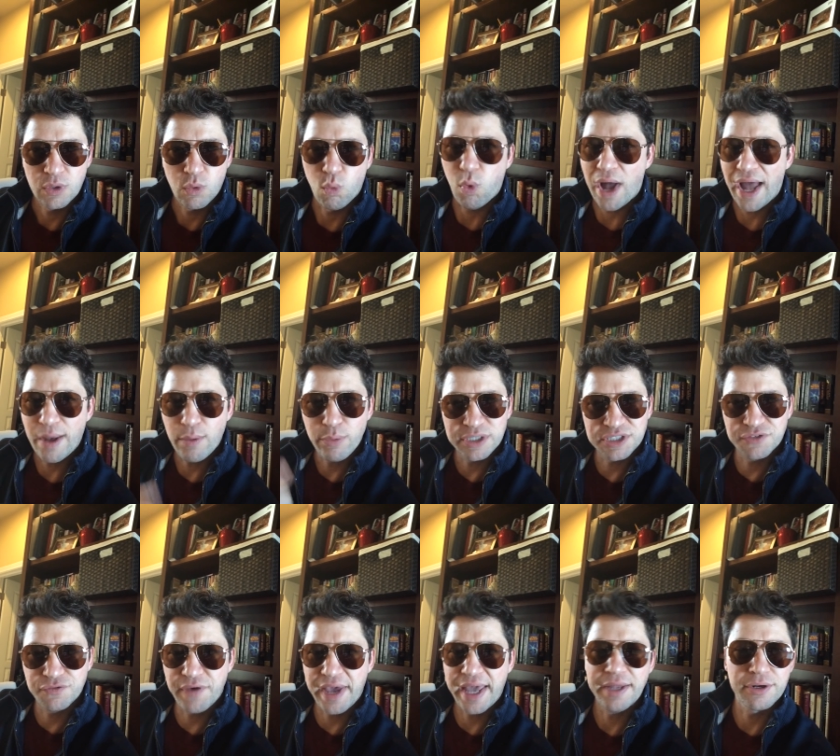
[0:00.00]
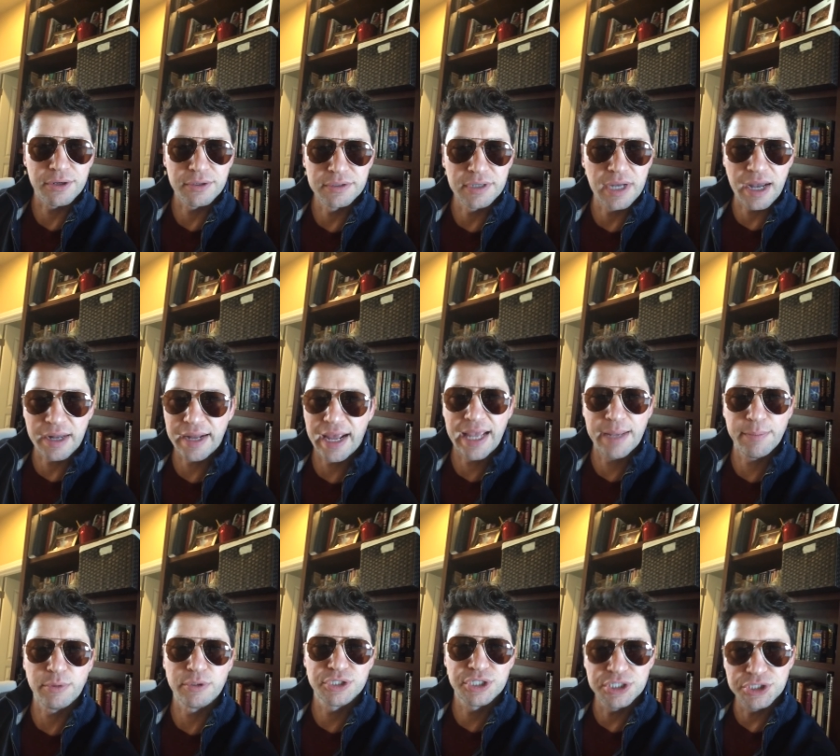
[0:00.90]
Why was Vader not
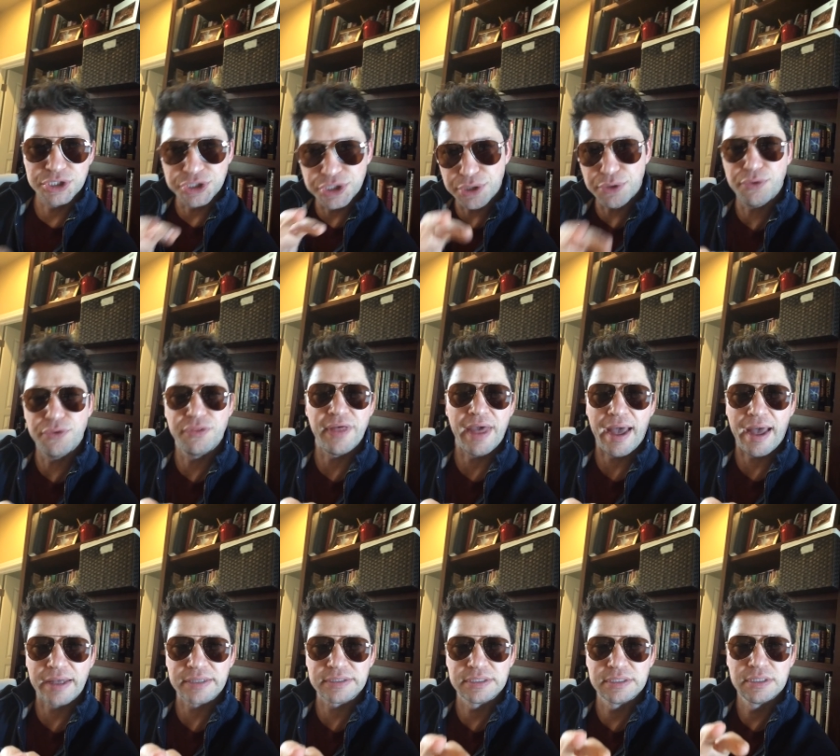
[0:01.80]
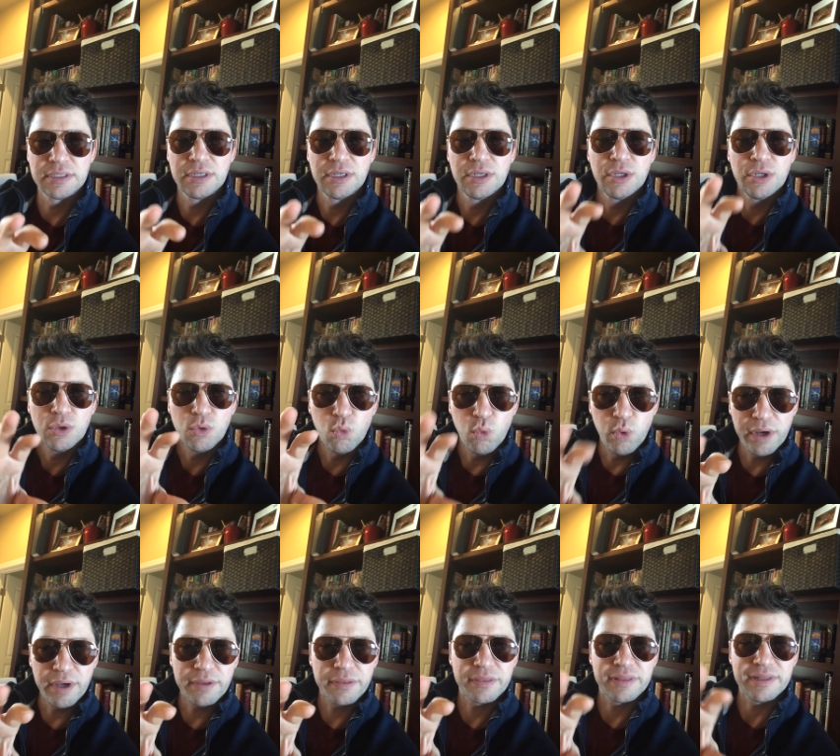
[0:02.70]
able to do that
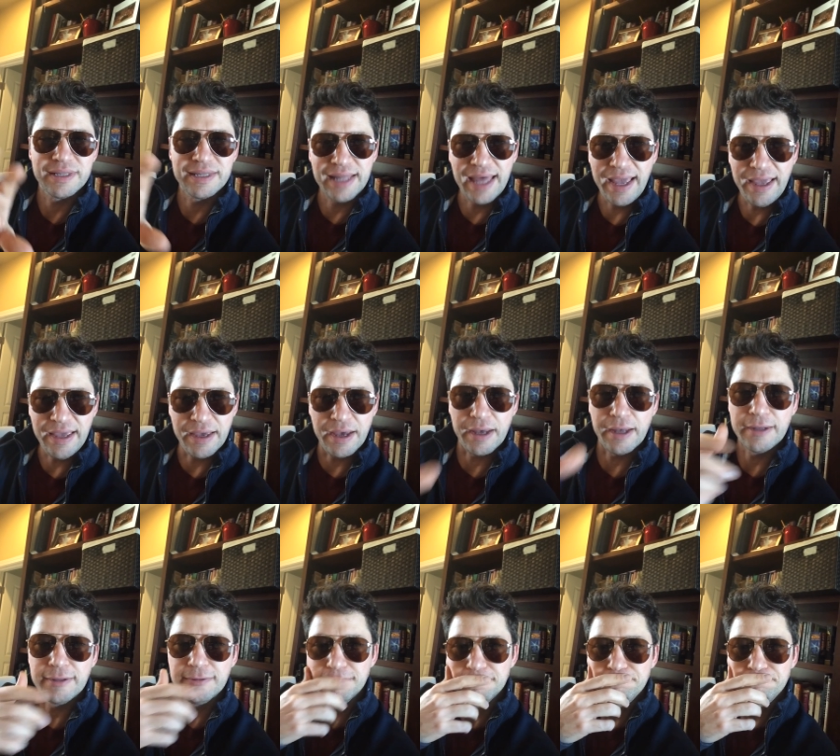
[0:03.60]
with Leia